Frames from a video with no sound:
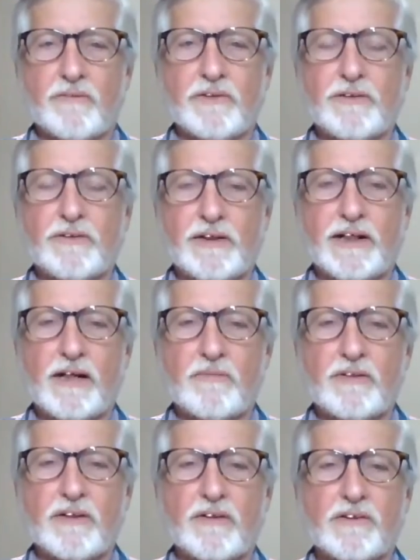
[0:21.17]
we're doing now
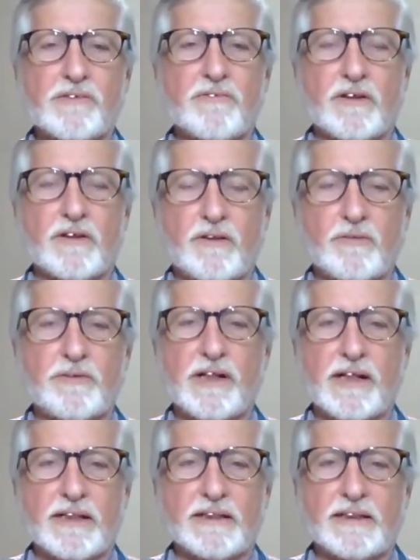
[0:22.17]
because of the
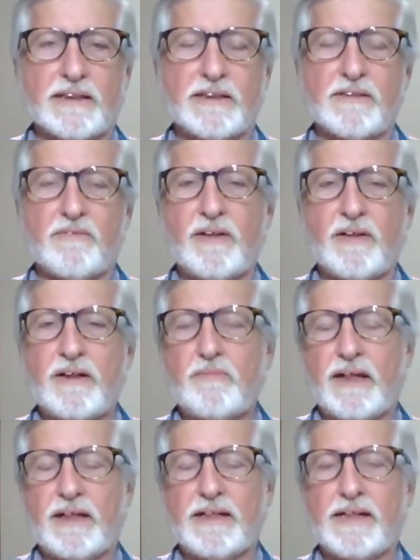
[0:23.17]
COVID-19
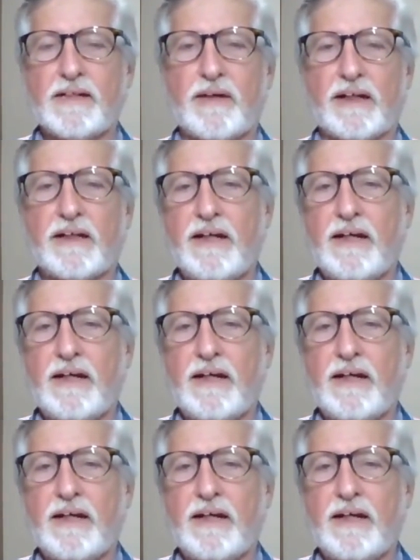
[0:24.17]
pandemic.